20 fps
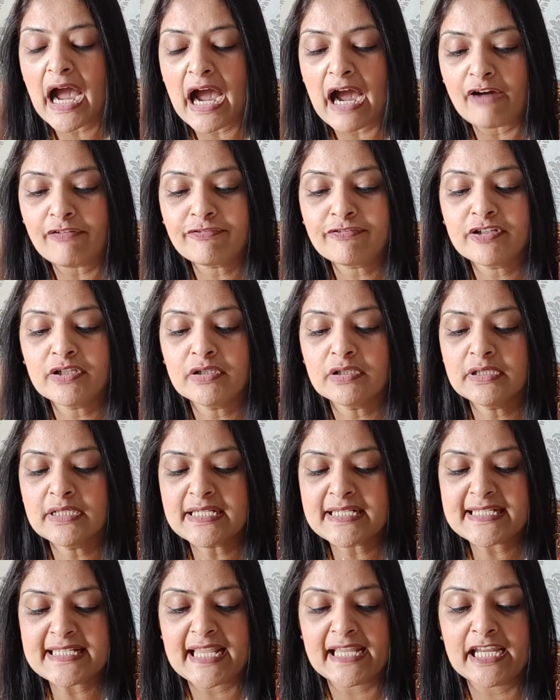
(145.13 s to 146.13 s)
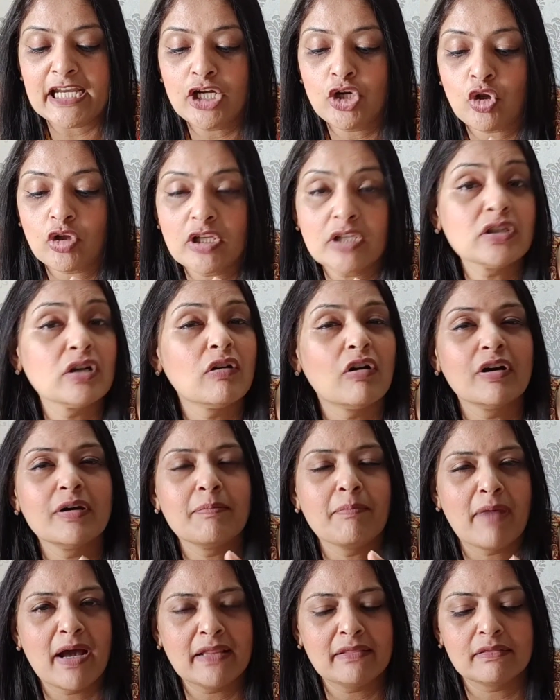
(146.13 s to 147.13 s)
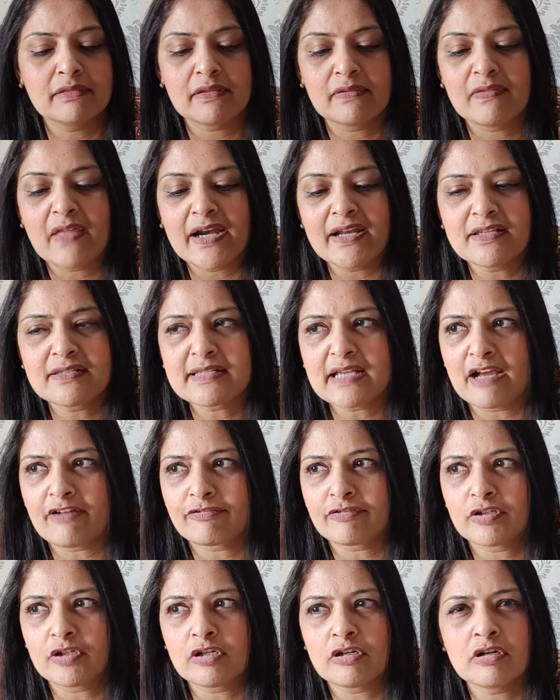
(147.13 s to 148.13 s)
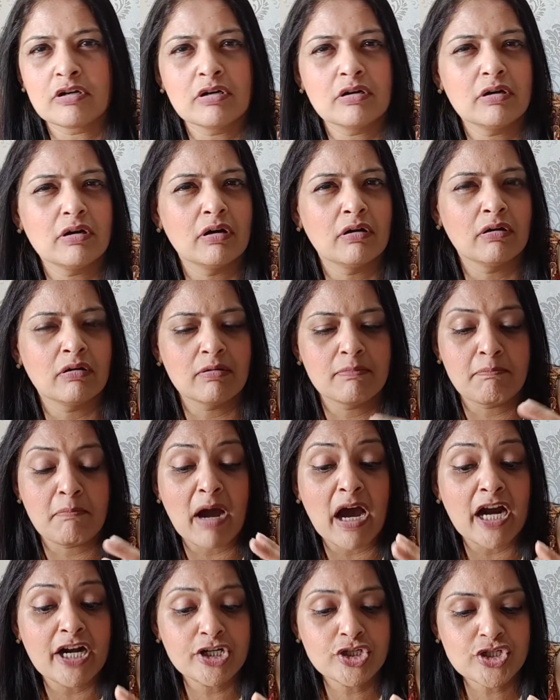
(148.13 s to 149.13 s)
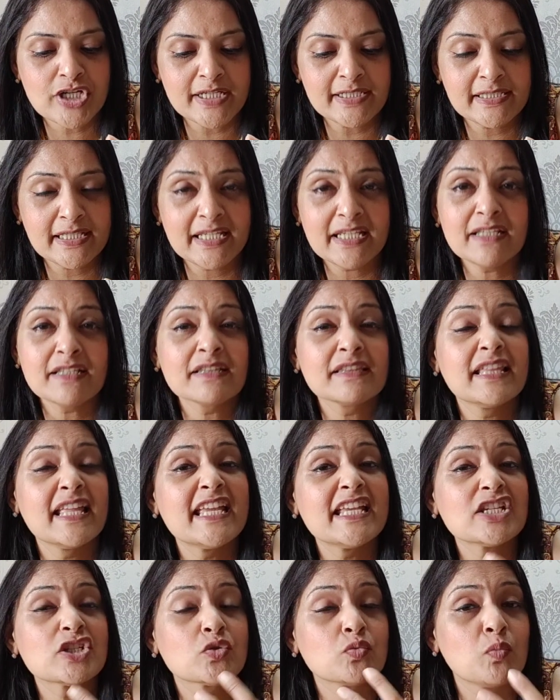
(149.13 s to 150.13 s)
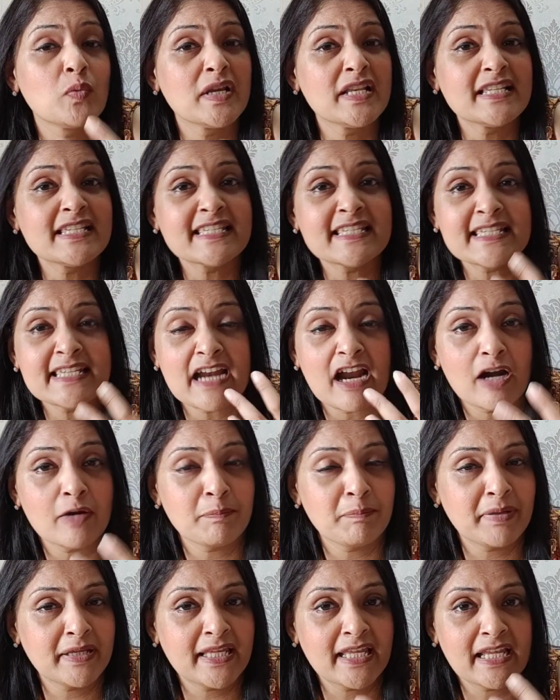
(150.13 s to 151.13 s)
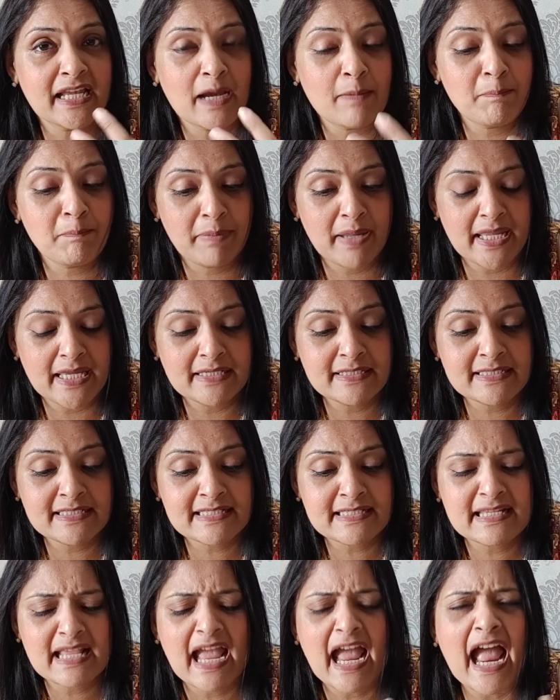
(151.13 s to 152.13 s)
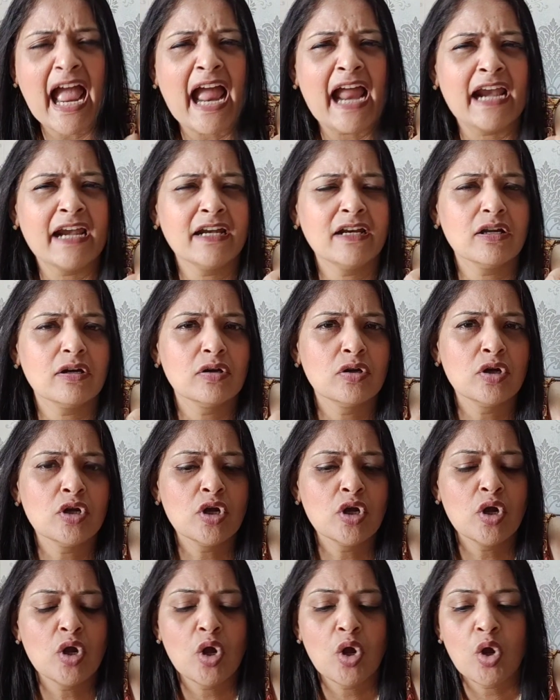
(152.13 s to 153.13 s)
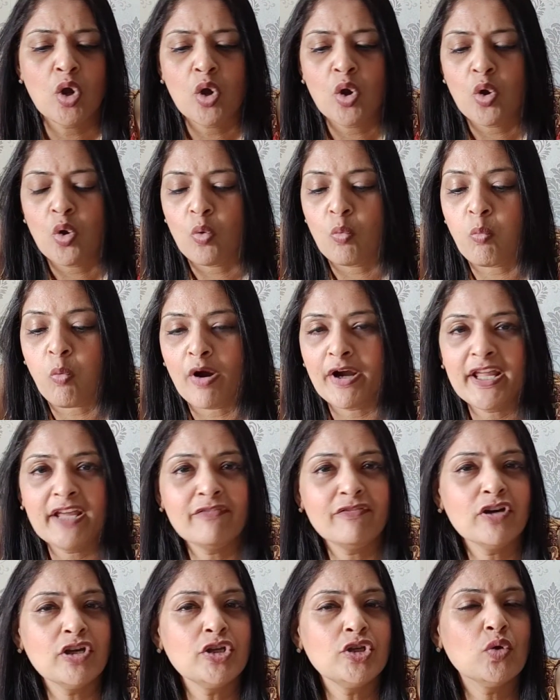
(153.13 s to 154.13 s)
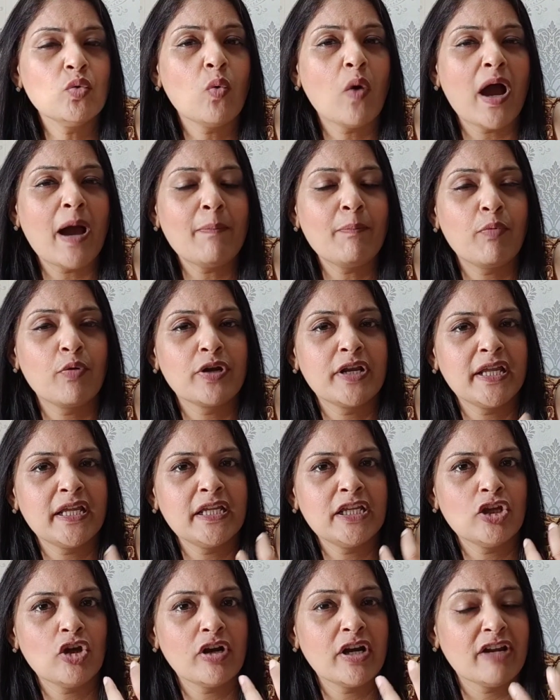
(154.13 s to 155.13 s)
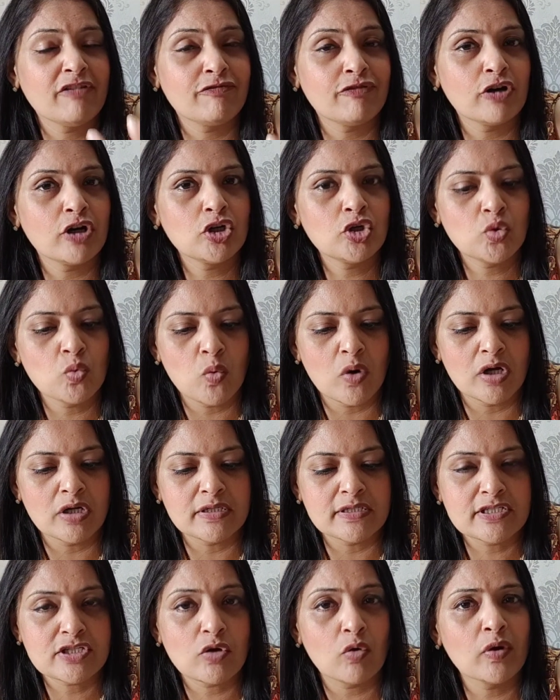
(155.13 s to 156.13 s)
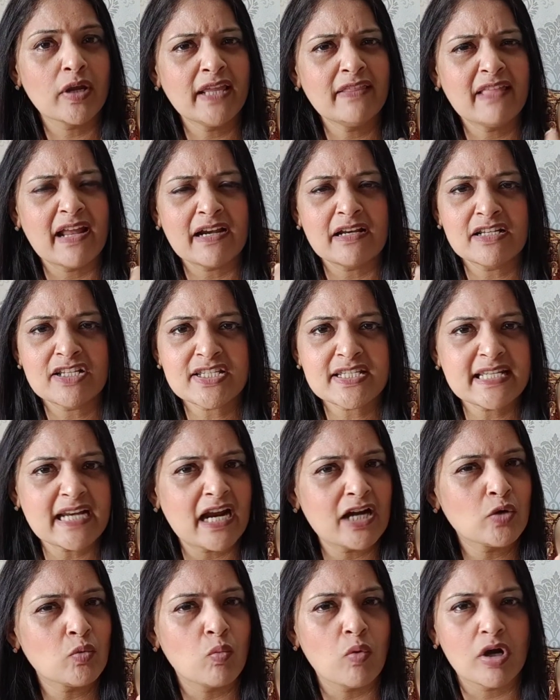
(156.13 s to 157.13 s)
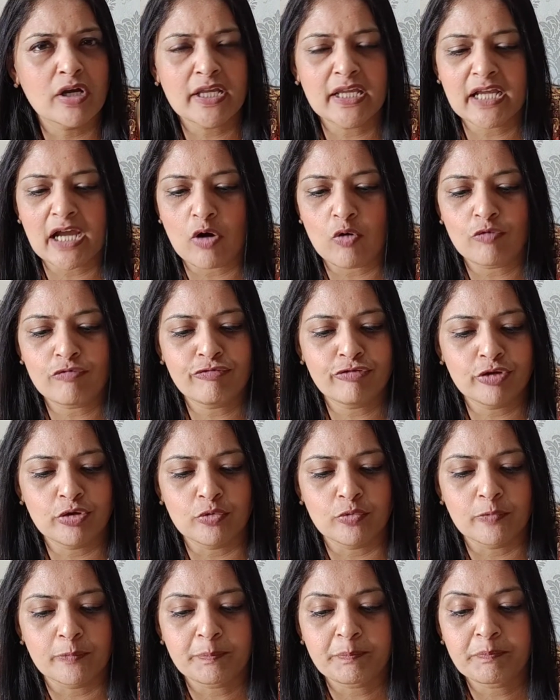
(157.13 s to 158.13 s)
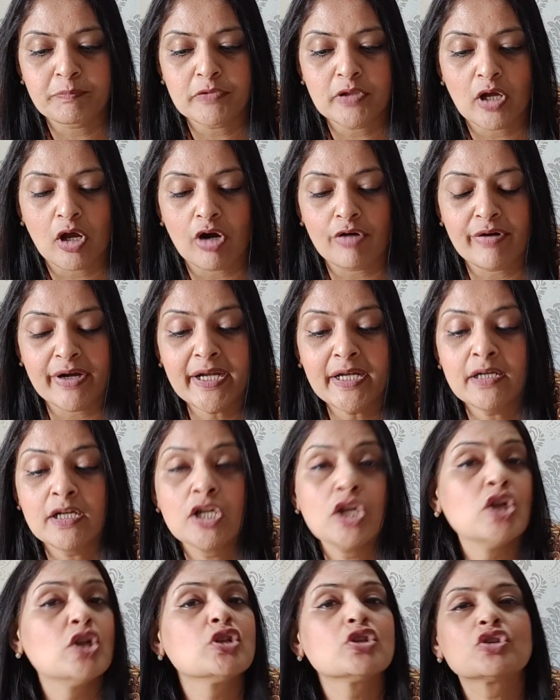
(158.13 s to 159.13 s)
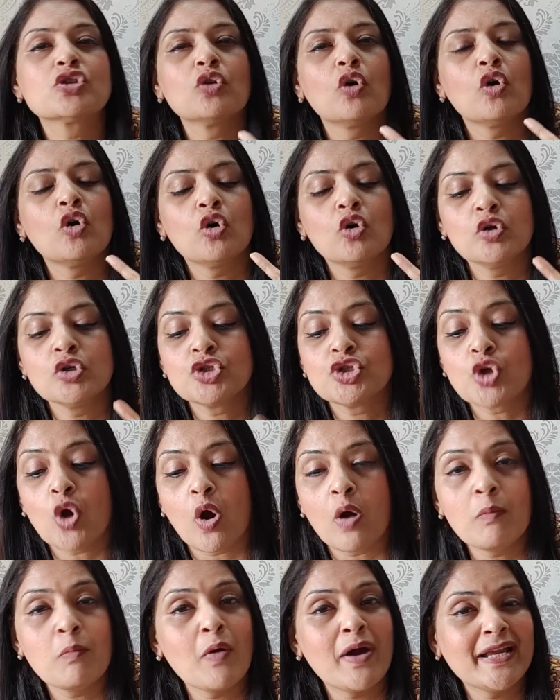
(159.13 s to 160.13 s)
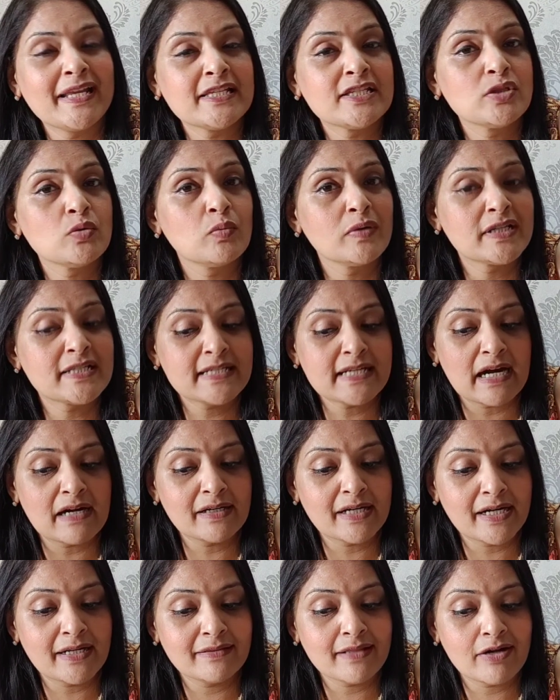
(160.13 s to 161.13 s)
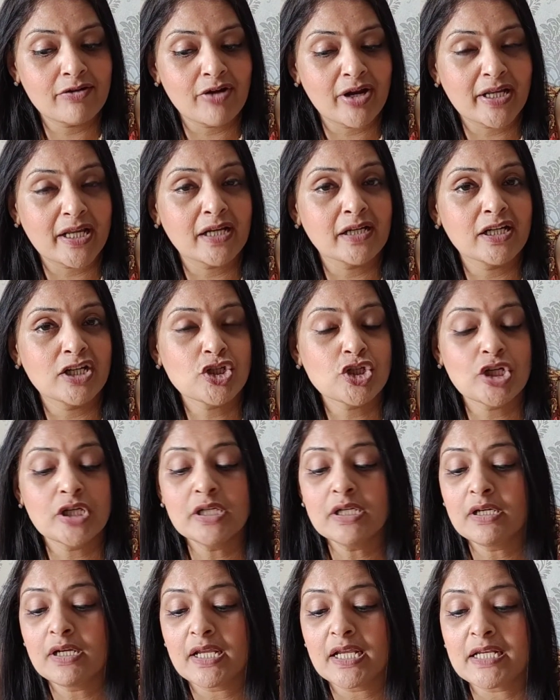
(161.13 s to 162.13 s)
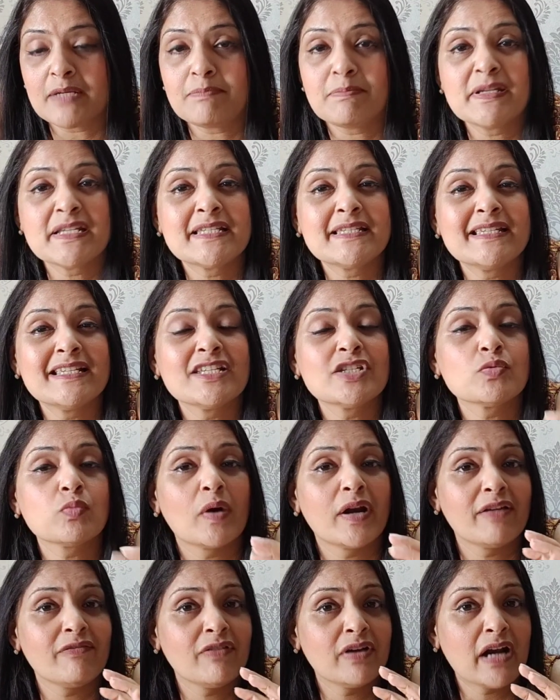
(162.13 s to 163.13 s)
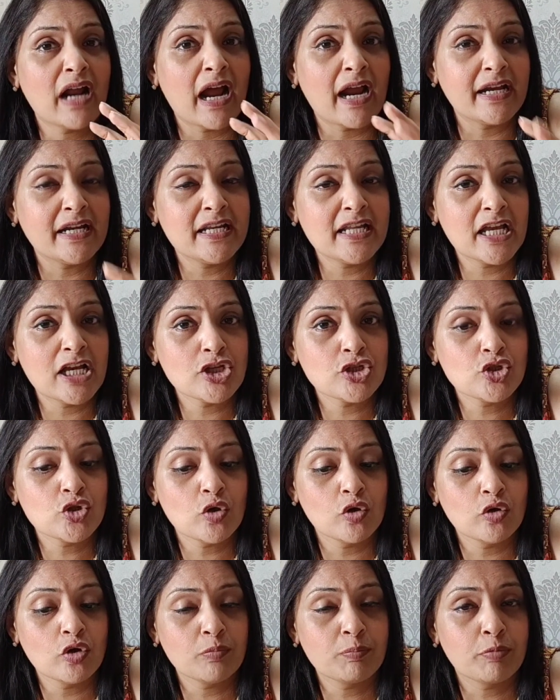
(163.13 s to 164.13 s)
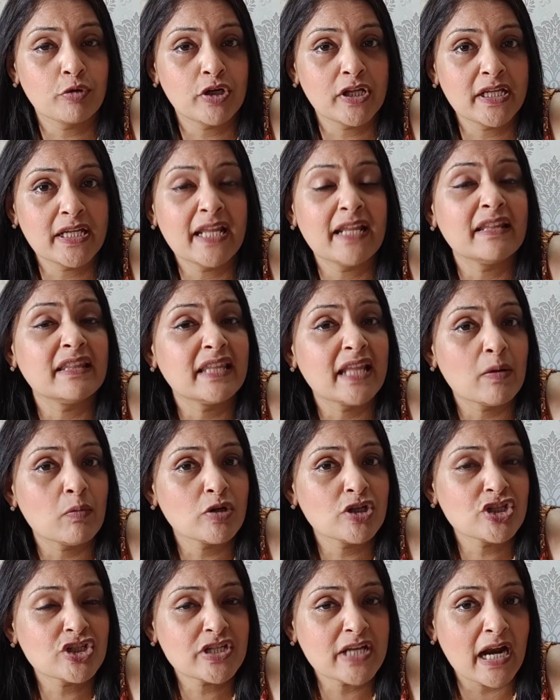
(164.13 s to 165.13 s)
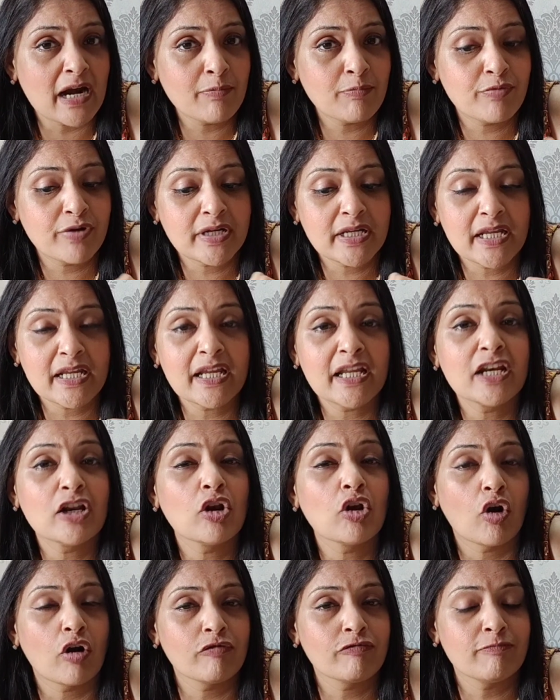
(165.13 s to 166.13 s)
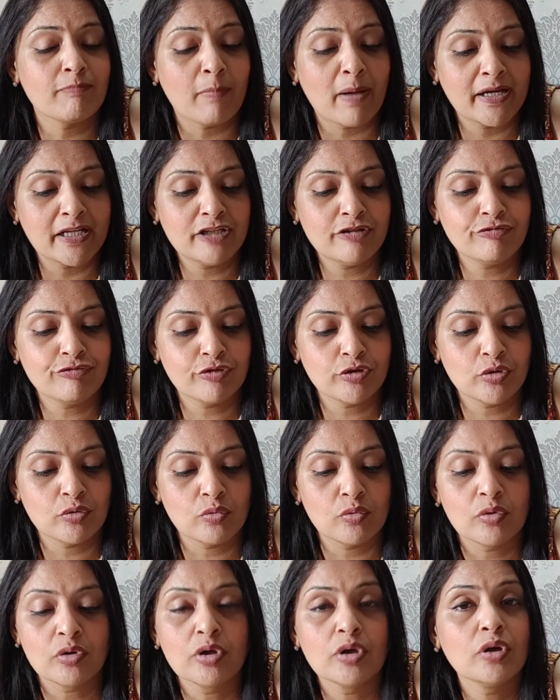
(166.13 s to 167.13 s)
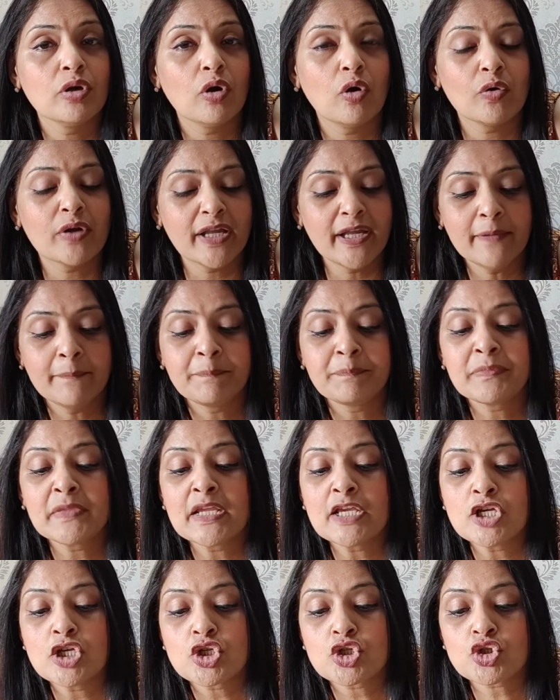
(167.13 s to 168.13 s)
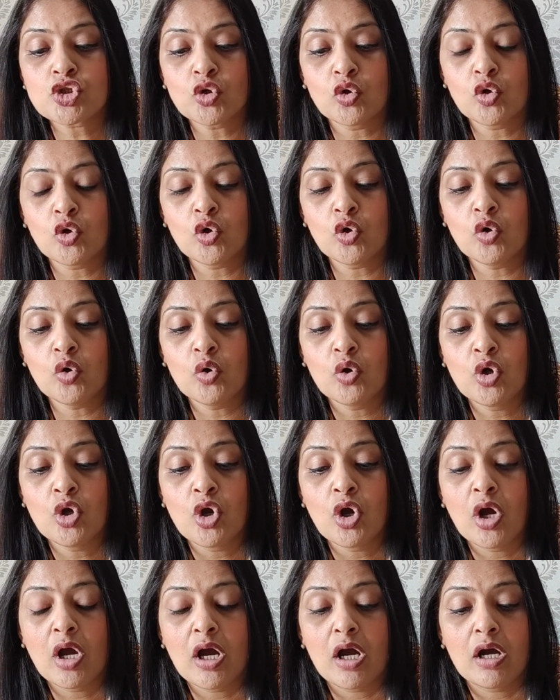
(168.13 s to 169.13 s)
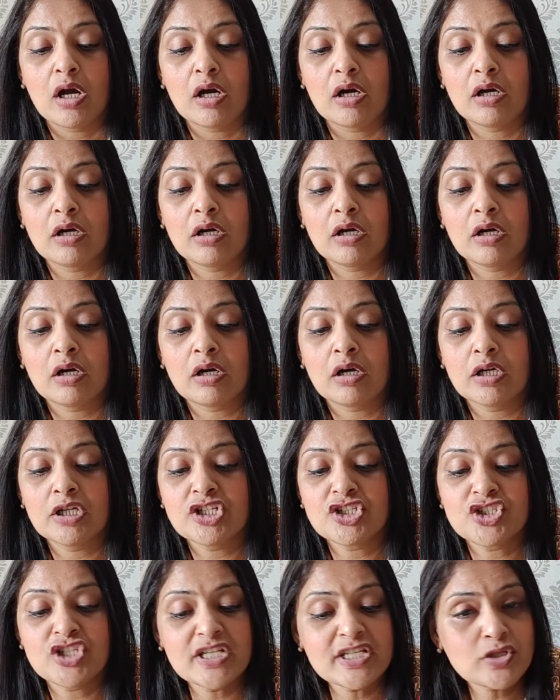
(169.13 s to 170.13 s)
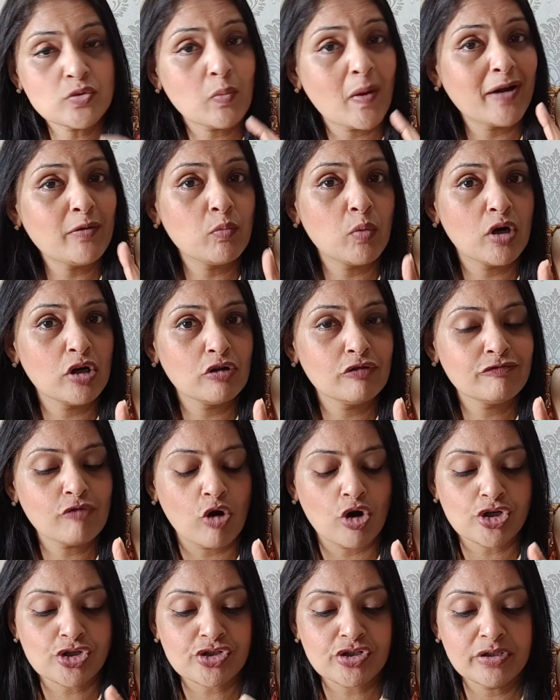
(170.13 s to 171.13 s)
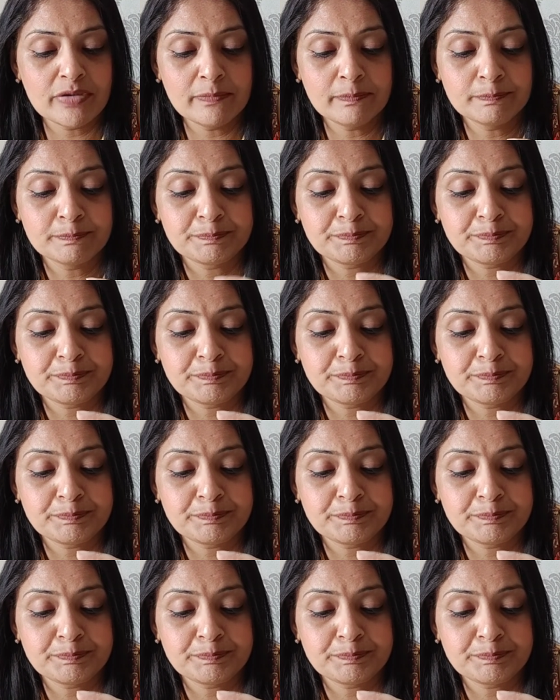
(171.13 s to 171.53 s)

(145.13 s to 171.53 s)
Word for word: after the second or the third month, that is after uh, March, I think, things will start picking up pace and whatever you are putting your effort towards, okay, that will start working out for you. All right. So job wise, you would start getting that recognition in business, whatever ideas you're putting in, they would start bringing in a lot of money for you. Okay. So uh, just one word of caution